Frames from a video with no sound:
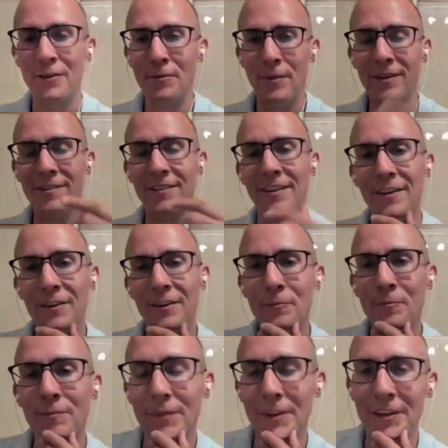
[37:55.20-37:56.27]

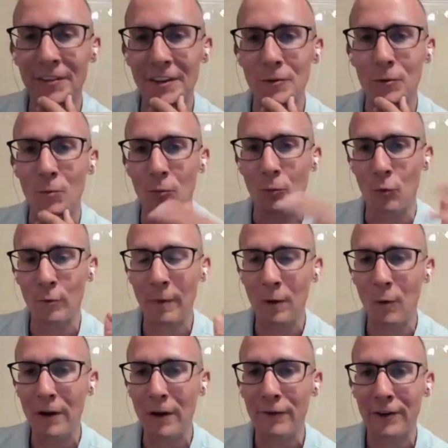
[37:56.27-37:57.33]
amazing. Because like where my
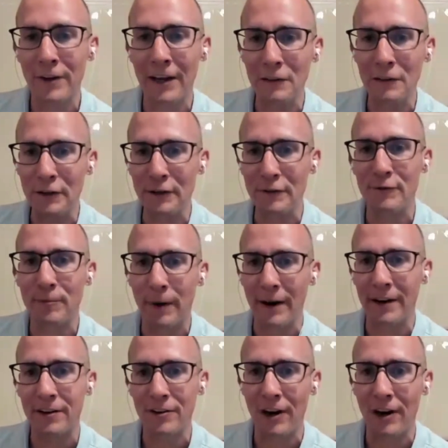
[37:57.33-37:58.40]
wife and I live by
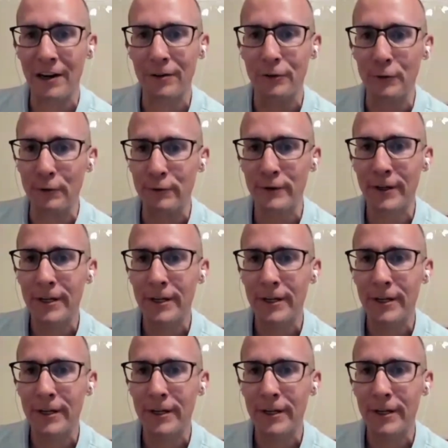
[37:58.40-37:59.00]
Kraków,